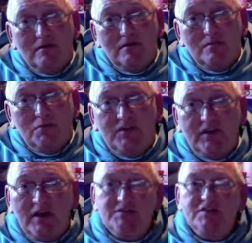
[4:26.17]
But the
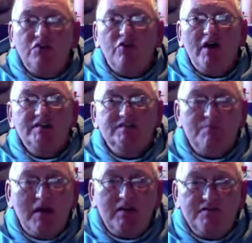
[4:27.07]
Antichrist
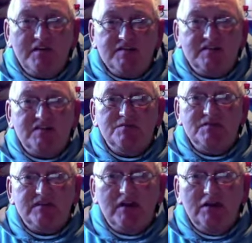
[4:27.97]
manifests
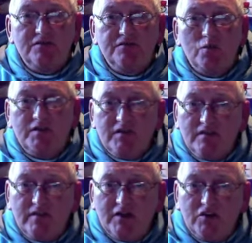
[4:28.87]
himself within
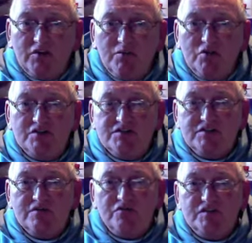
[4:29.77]
that community
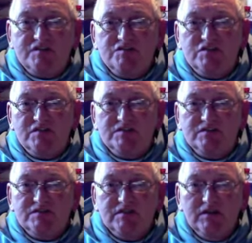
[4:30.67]
of
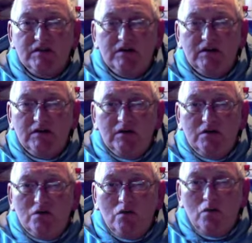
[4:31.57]
Christians
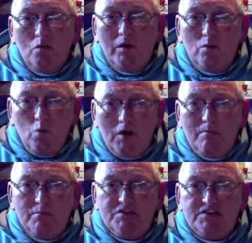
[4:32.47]
when one
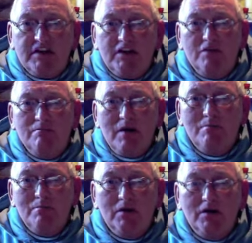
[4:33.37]
particular
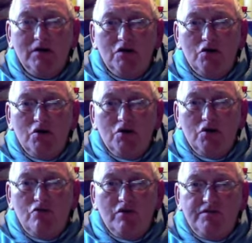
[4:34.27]
member
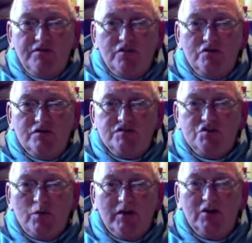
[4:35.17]
who refused
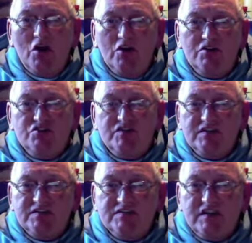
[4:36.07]
to acknowledge the
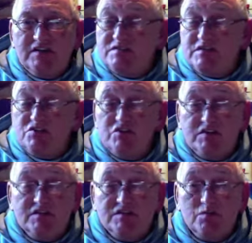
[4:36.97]
Essenes that
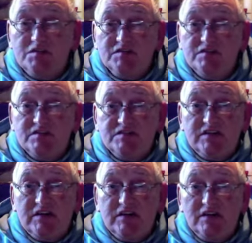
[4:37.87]
Jesus was an
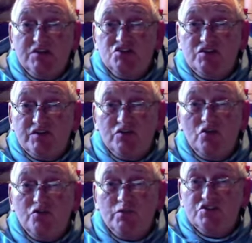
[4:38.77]
Essene, and she
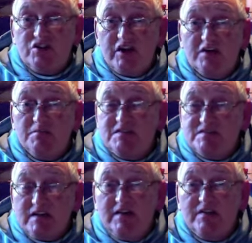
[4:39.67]
thought when she heard me
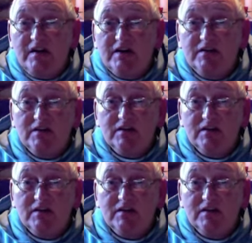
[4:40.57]
say that